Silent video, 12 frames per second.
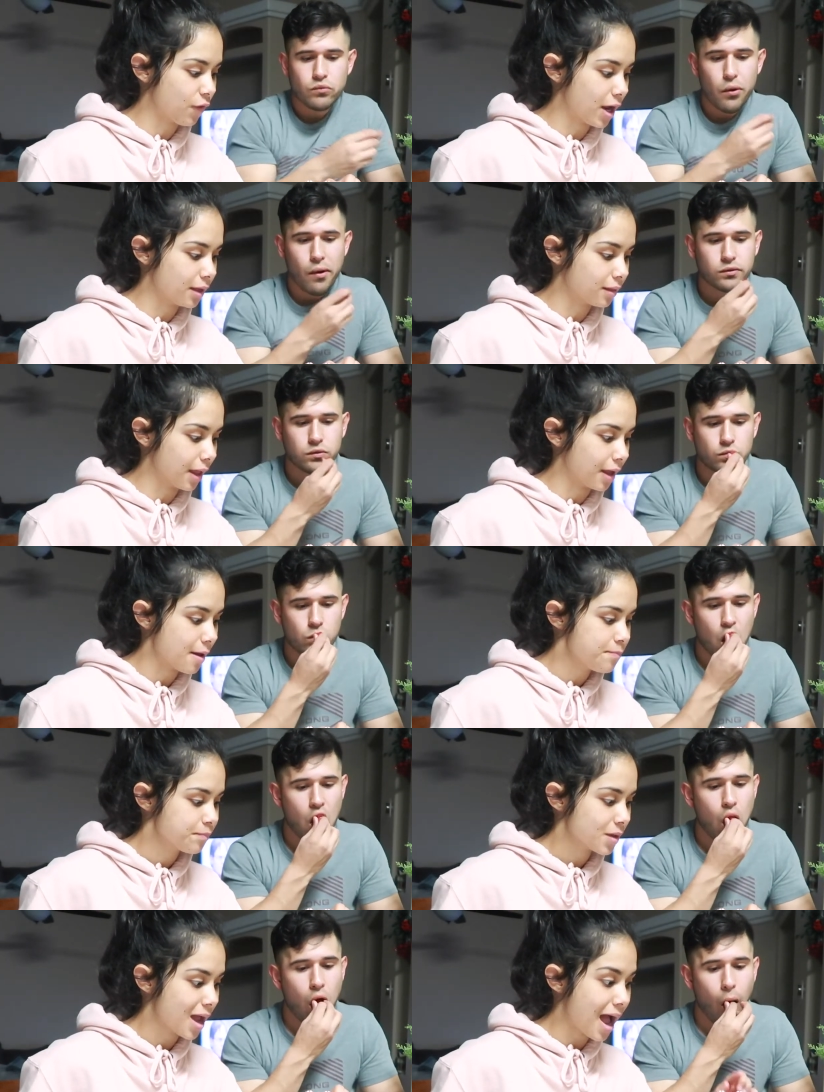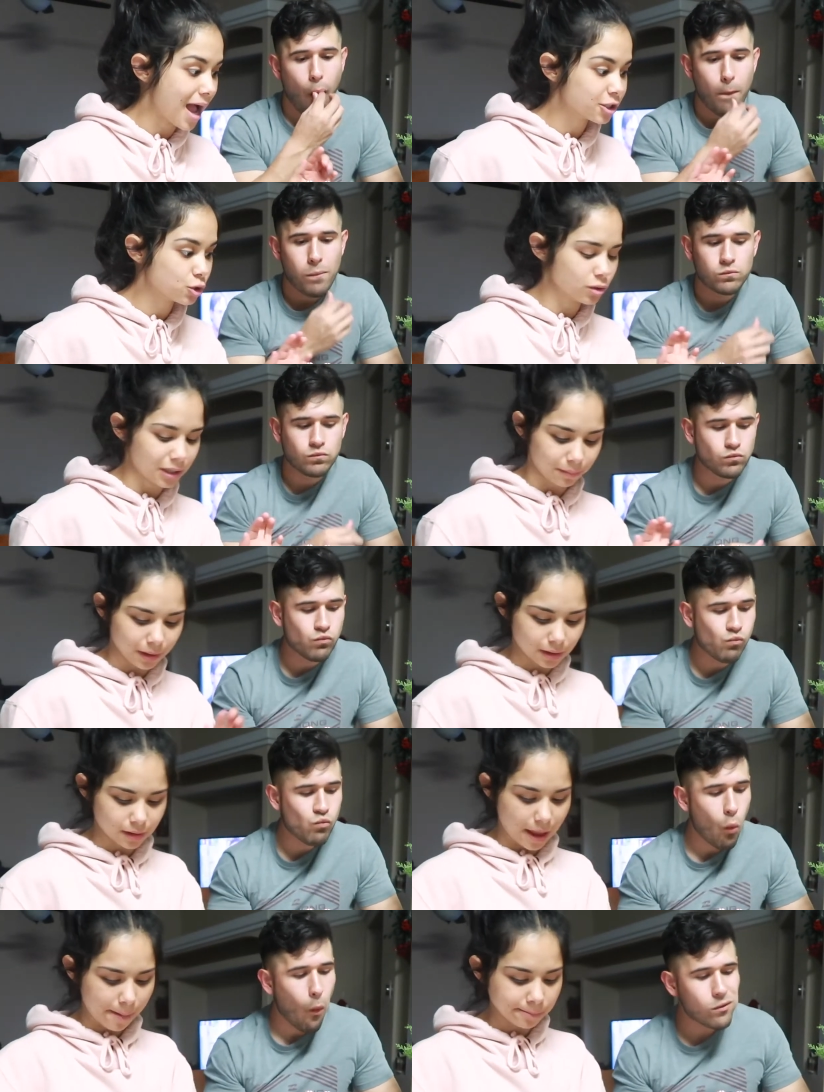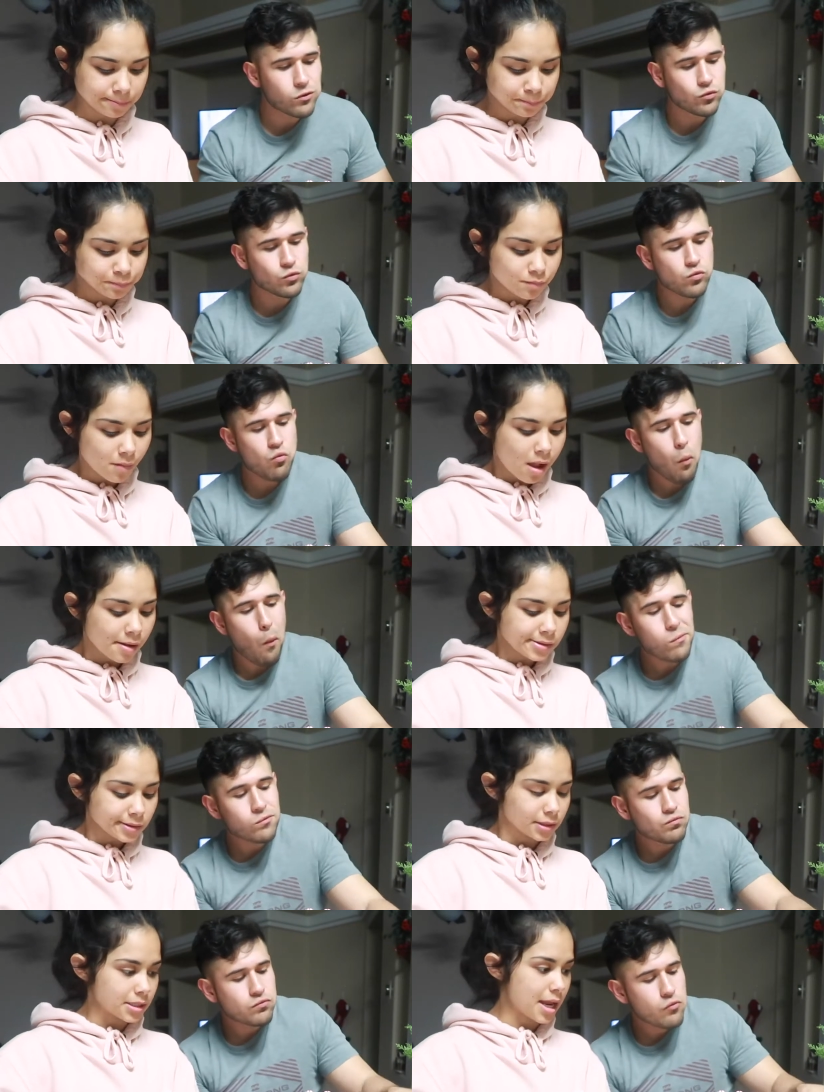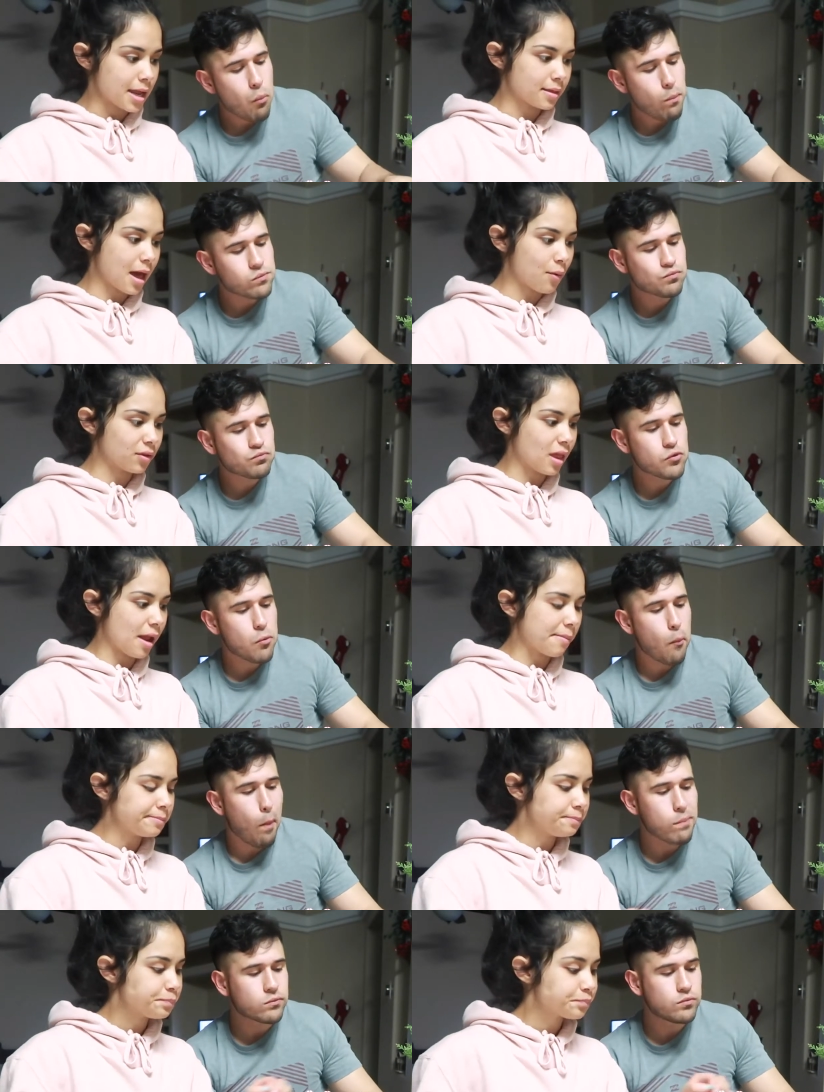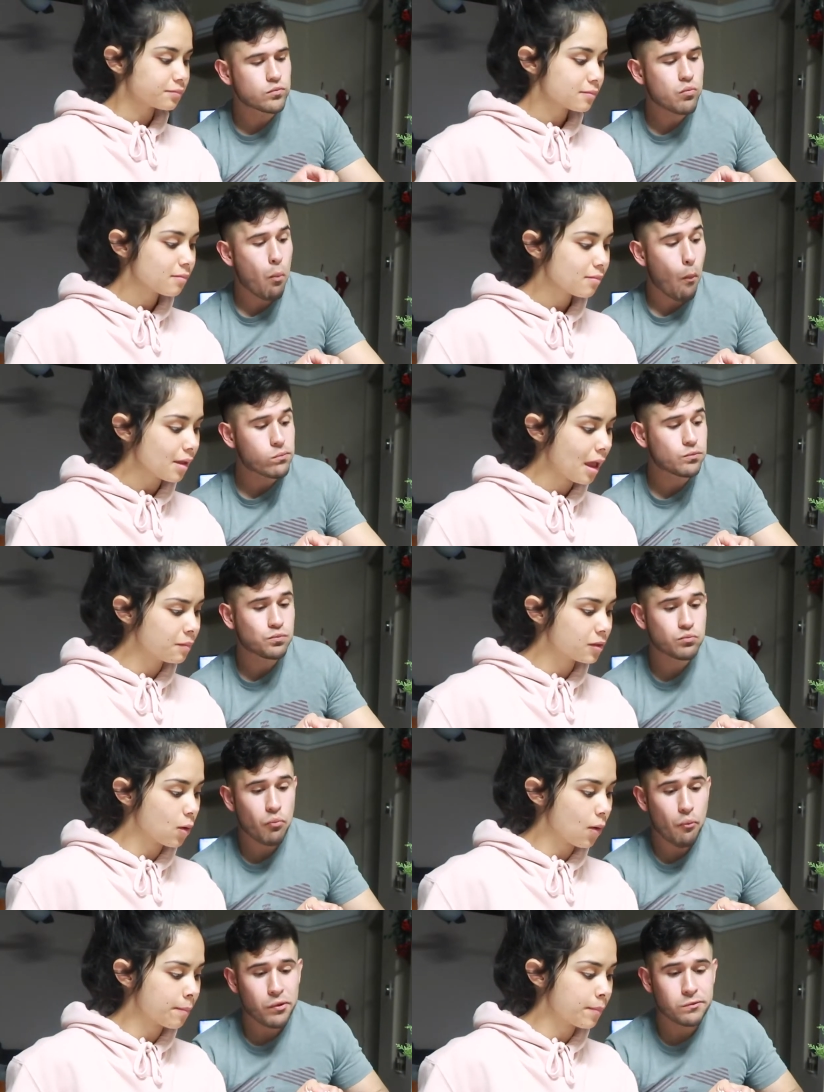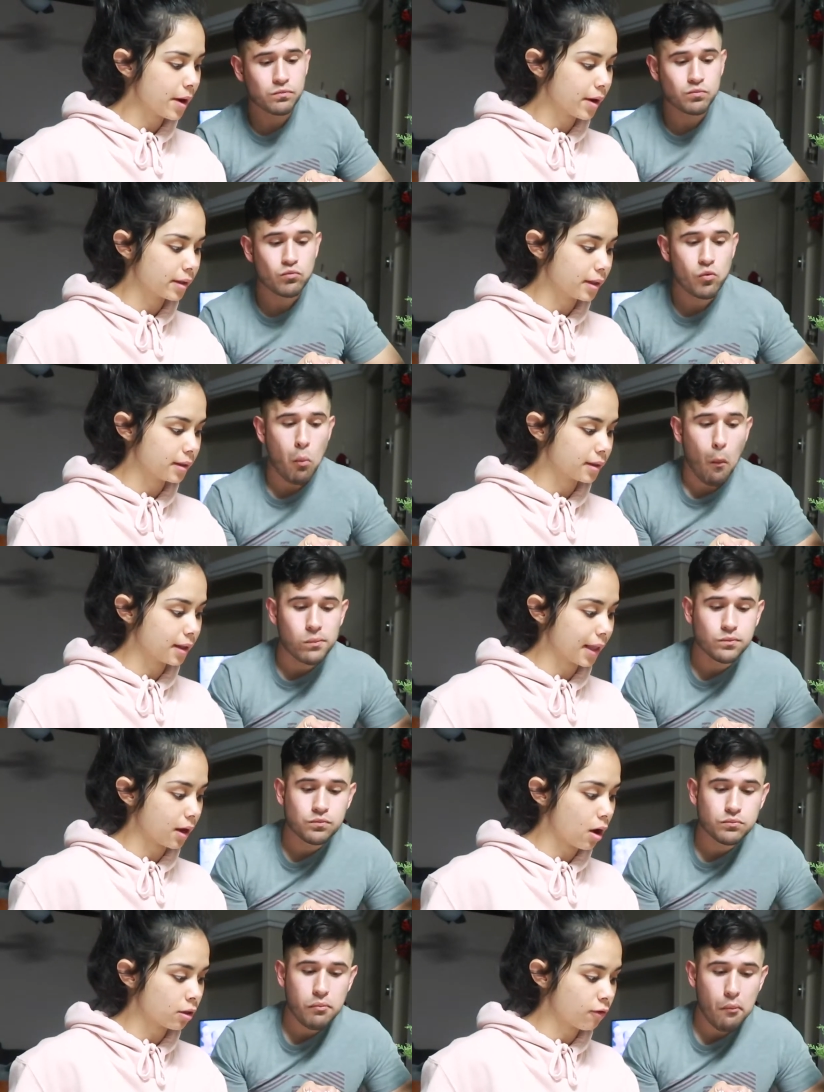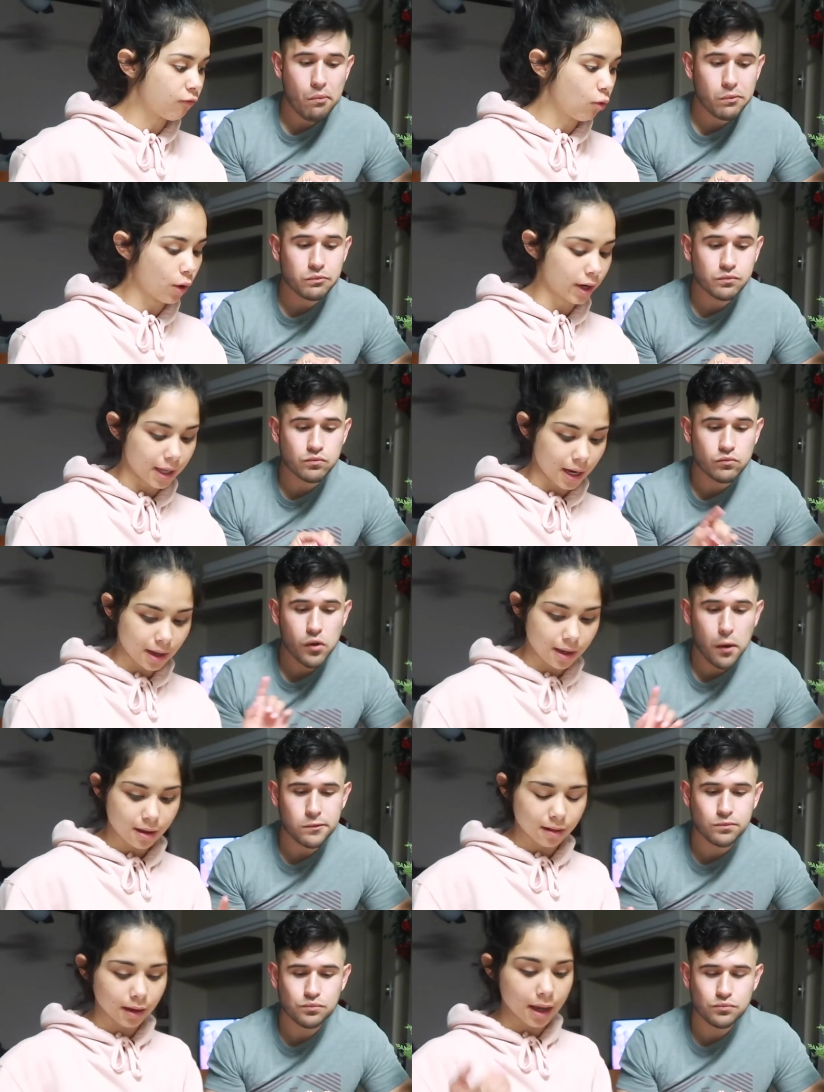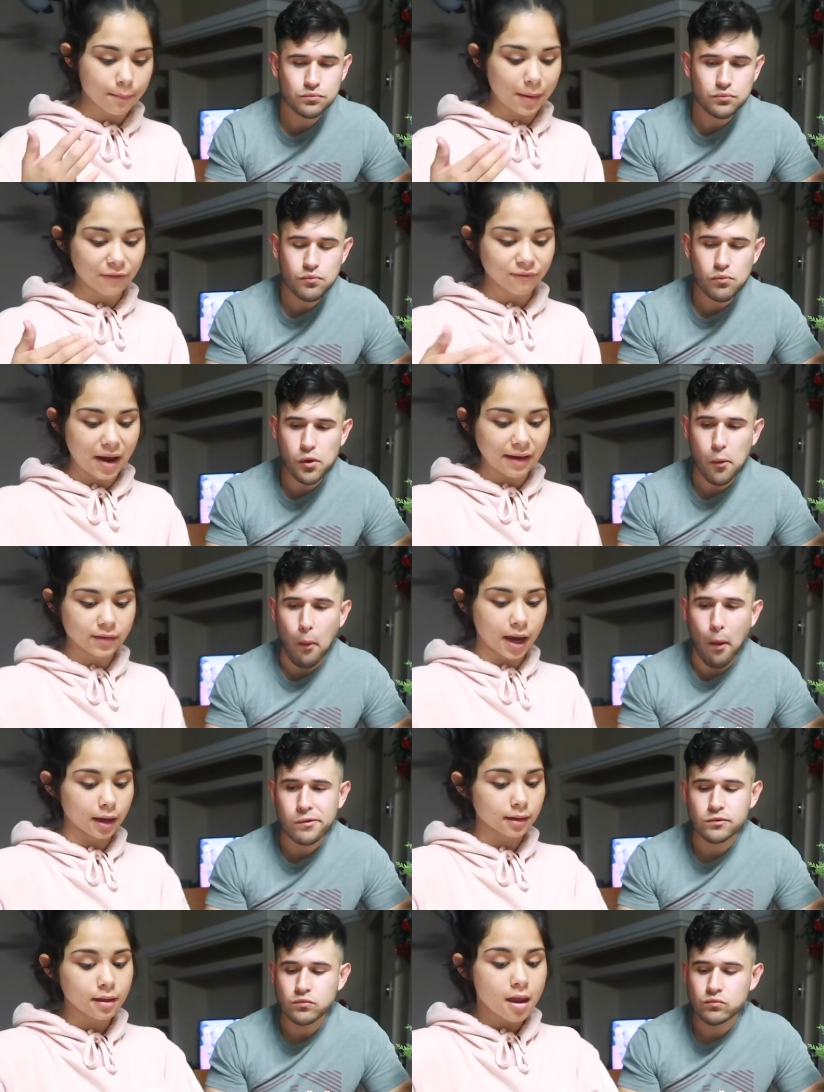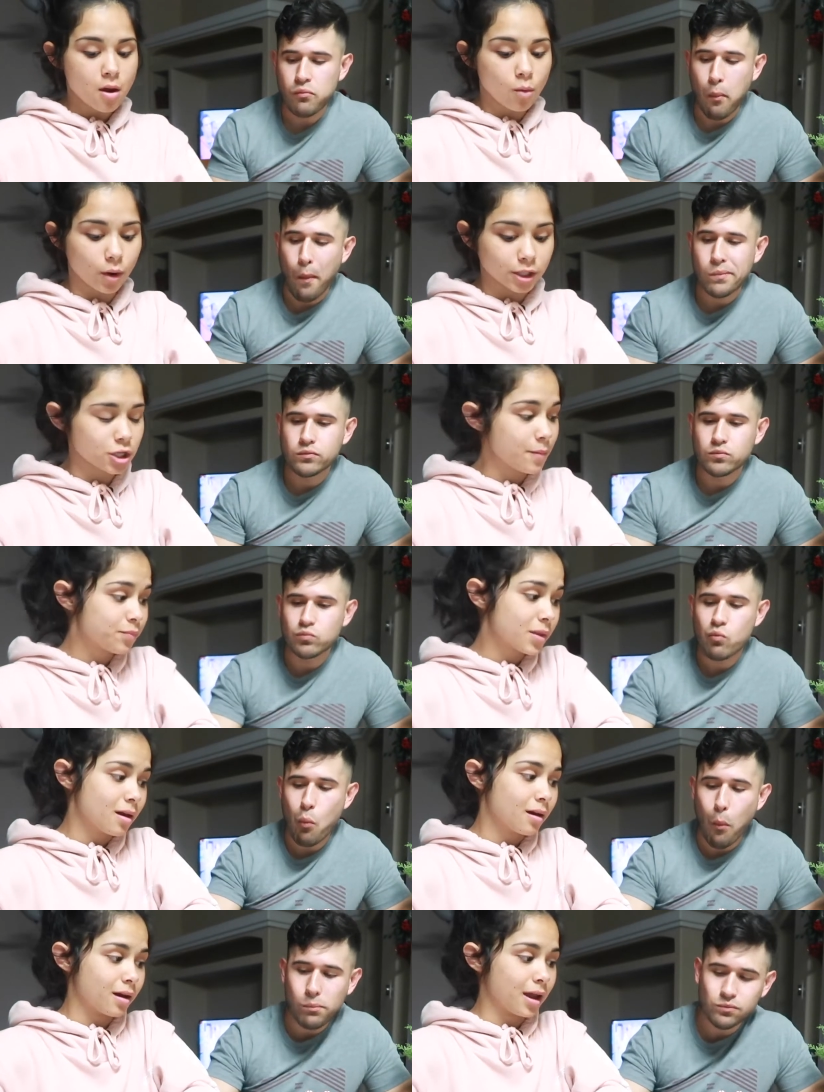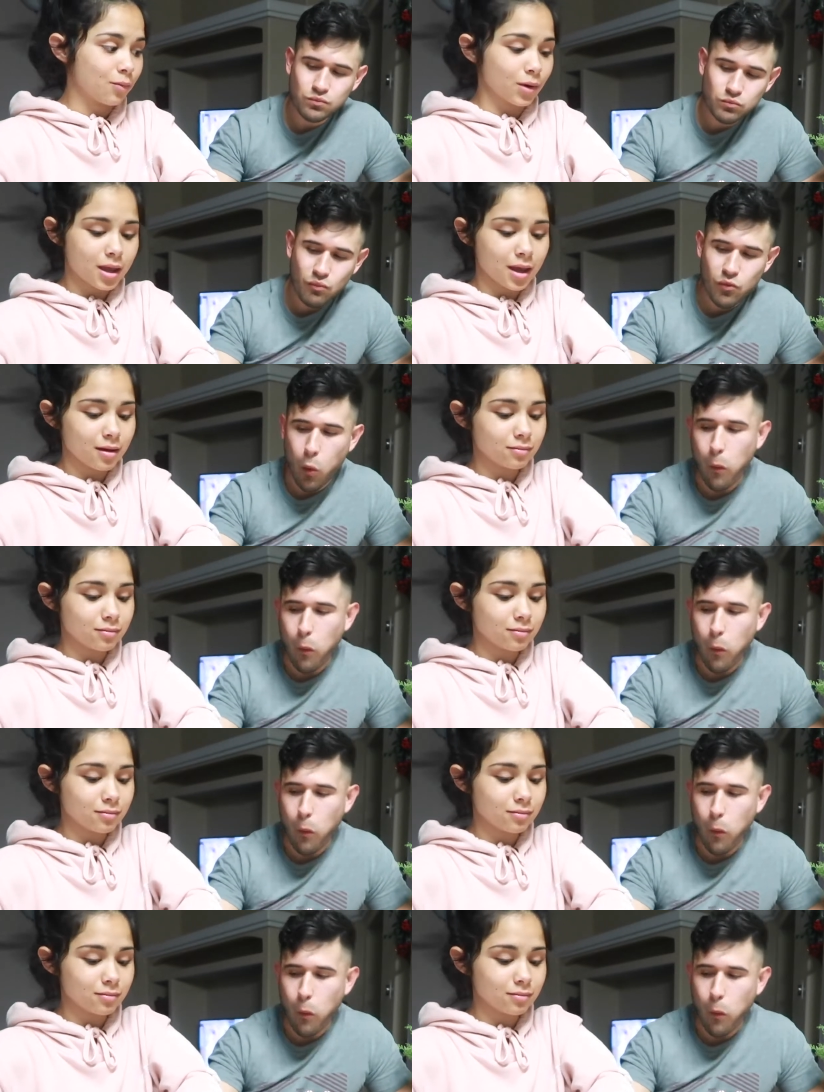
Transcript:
Speaker 1: friends, like actually meets them and hangs out with them. I'm so embarrassed, he's like on the floor getting hit by five guys, which Enrique,